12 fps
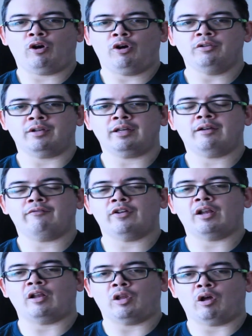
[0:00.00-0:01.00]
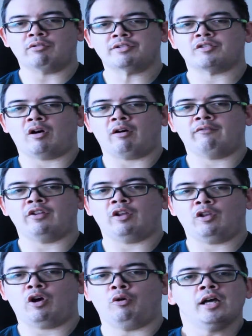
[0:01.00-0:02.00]
only for the lowest of the
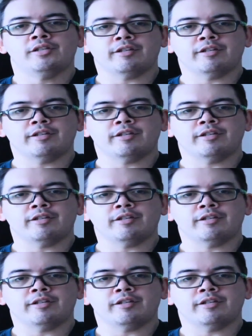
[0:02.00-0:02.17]
low.